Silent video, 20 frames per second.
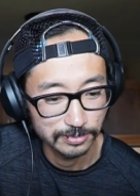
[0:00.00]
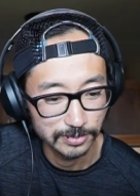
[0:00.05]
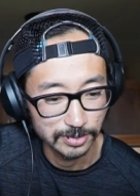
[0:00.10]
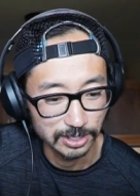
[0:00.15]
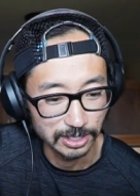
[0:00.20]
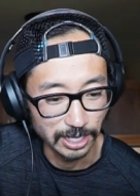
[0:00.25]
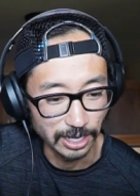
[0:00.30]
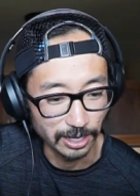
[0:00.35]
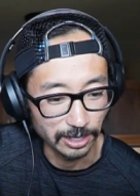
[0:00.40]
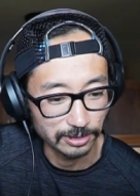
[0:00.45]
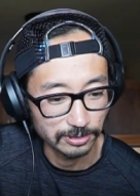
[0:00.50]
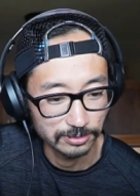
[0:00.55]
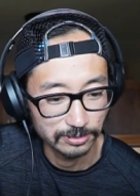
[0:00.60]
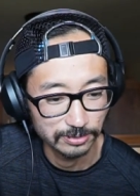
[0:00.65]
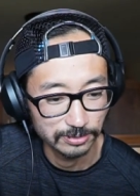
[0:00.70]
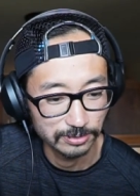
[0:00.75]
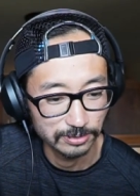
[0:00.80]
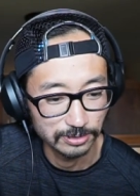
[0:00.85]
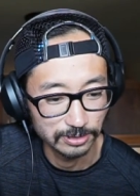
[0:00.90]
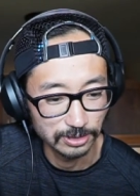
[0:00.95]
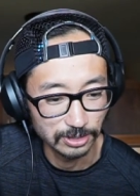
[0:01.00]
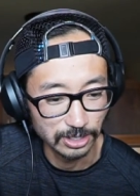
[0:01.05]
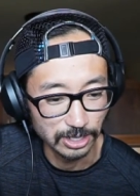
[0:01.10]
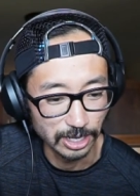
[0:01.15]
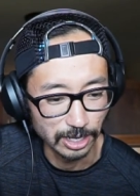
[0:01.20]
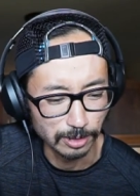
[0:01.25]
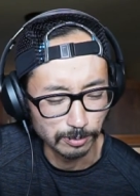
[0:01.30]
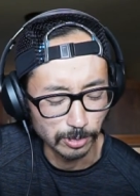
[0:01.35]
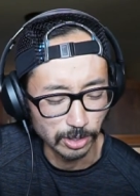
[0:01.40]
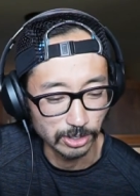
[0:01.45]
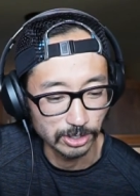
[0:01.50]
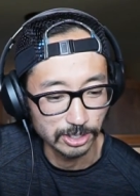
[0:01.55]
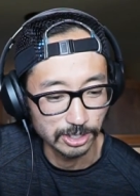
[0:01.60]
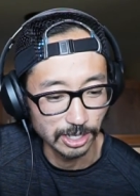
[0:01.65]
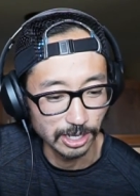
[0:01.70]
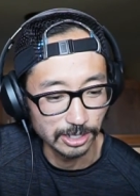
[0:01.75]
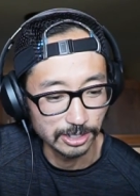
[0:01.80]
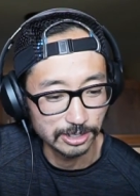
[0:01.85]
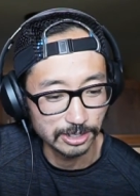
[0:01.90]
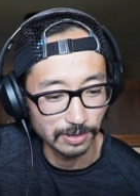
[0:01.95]
yeah. Yeah,
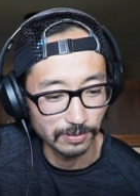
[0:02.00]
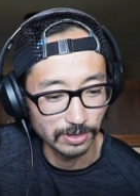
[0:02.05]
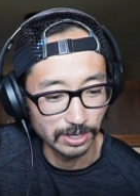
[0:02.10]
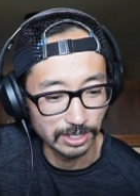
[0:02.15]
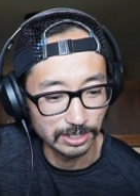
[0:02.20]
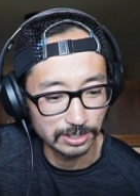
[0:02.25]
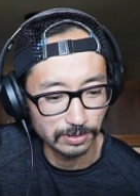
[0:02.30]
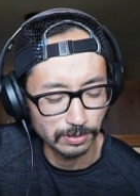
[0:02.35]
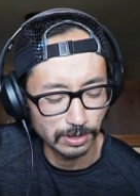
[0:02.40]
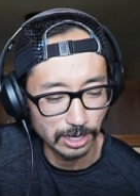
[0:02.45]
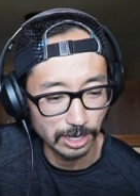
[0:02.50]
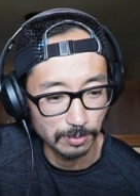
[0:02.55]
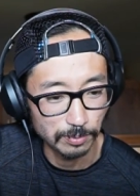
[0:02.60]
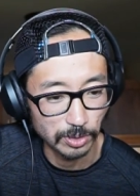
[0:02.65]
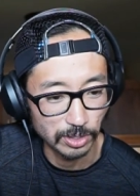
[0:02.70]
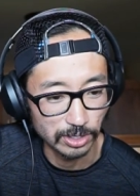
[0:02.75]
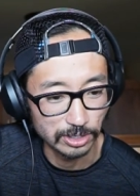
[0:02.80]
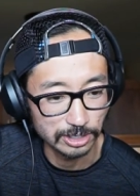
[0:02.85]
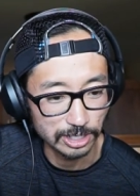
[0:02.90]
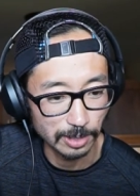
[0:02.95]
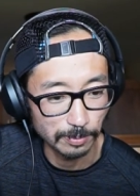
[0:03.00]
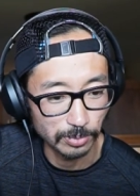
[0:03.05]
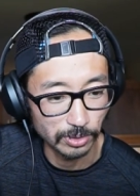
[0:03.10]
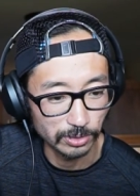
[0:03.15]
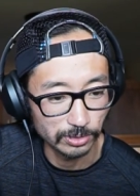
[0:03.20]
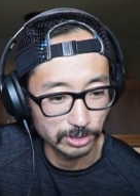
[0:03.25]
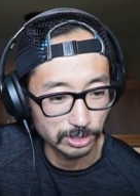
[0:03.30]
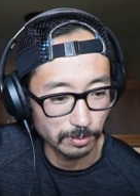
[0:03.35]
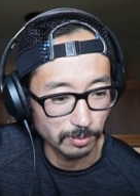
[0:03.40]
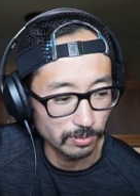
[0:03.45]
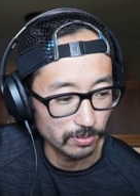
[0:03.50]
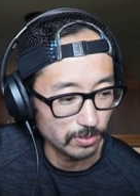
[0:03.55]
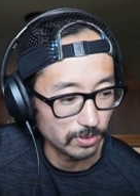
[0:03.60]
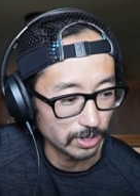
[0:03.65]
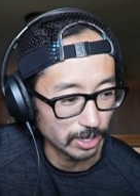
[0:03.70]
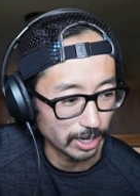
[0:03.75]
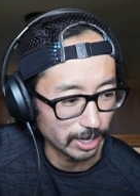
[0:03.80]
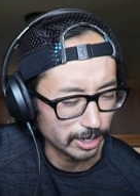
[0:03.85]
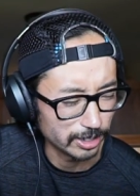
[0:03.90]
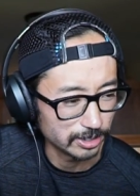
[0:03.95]
Martha said 7/8 of a Hyperion Tempo. Some of you
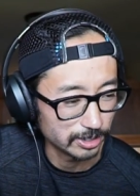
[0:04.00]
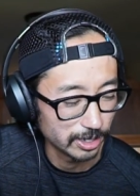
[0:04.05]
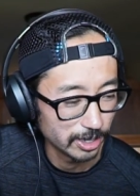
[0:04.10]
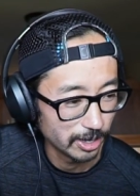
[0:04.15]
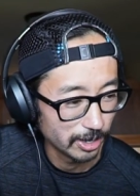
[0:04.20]
guys